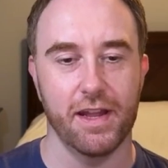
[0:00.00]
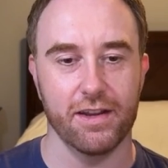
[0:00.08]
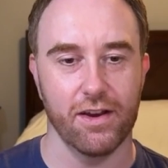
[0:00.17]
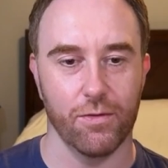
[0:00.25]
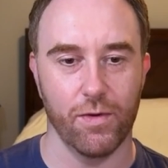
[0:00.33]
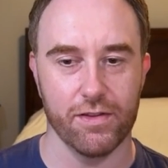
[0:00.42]

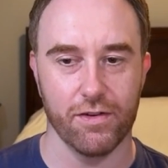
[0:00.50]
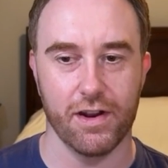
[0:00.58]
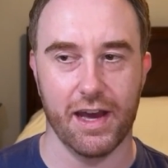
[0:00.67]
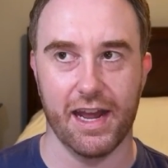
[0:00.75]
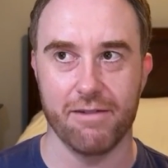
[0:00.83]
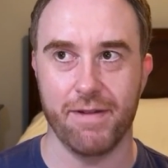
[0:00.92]
on whether or
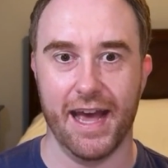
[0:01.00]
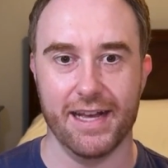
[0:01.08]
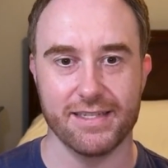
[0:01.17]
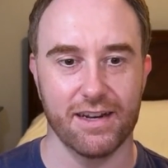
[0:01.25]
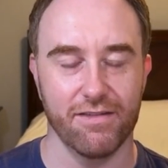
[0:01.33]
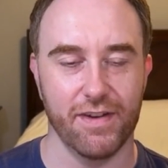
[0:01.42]
not I pass
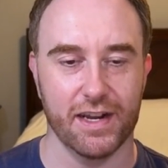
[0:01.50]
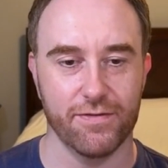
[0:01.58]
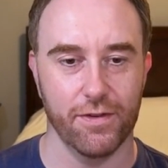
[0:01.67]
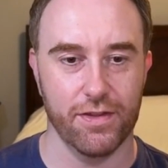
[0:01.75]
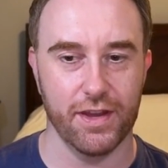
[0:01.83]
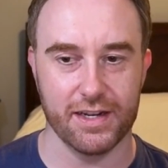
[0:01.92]
an
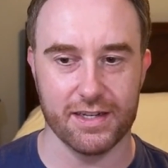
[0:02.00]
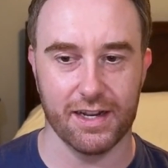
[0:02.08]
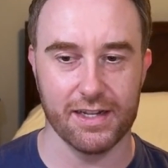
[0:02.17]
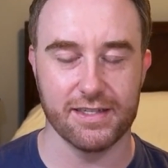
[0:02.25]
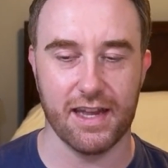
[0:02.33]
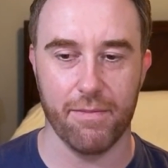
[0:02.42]
effectful thing to
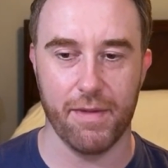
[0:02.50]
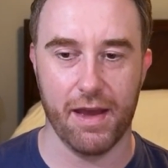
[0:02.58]
list.map?